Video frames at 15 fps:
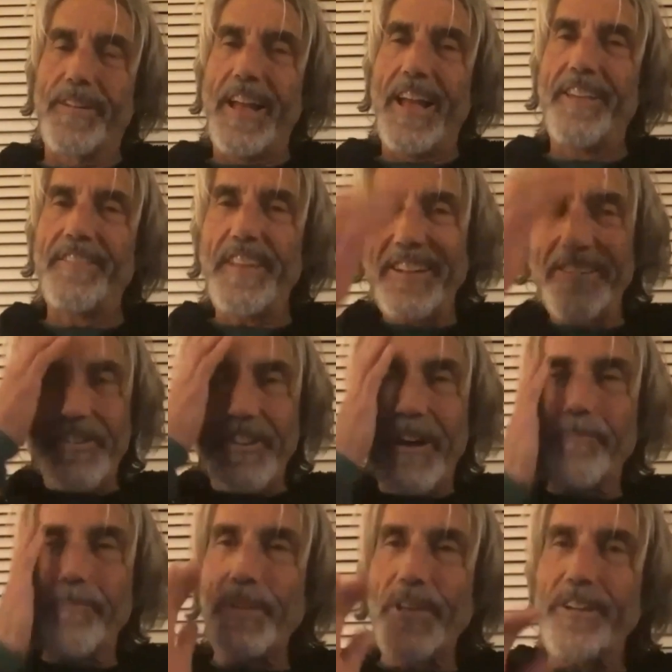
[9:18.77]
and then
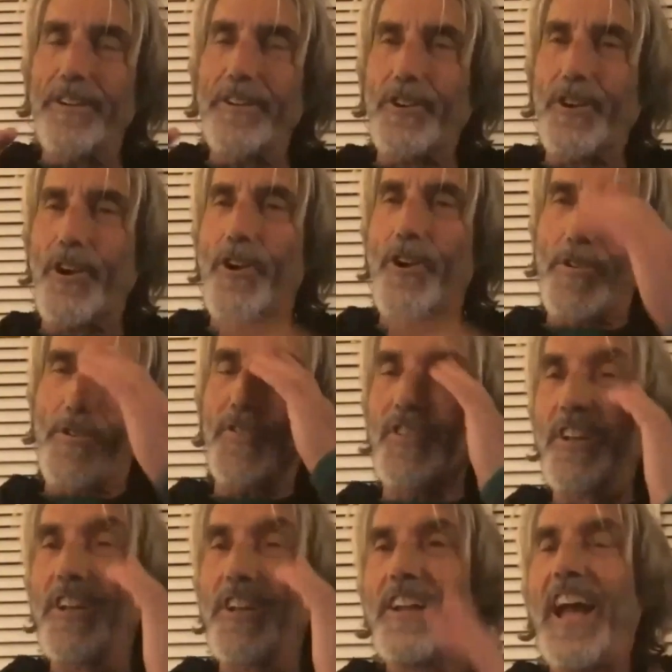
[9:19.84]
something
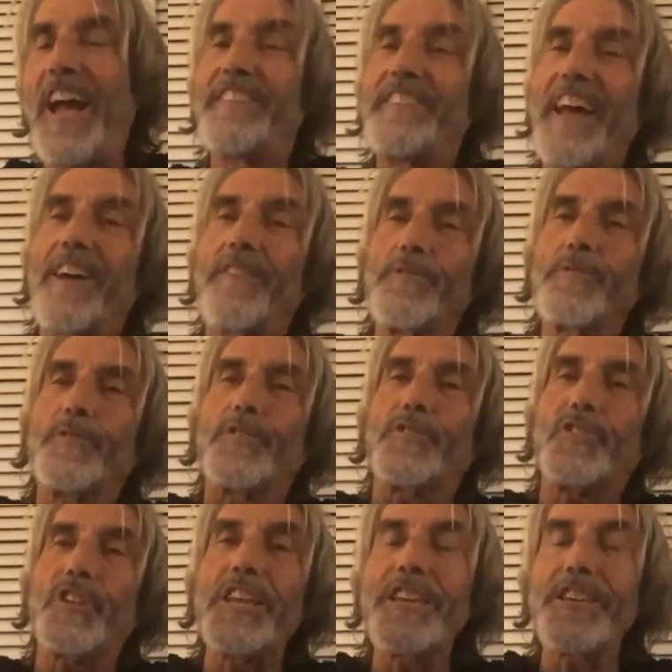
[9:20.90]
occurs and now you
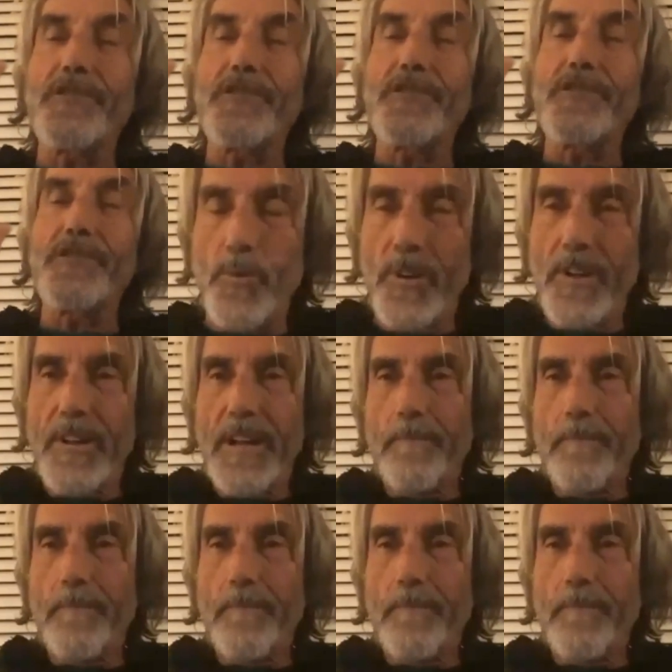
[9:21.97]
see you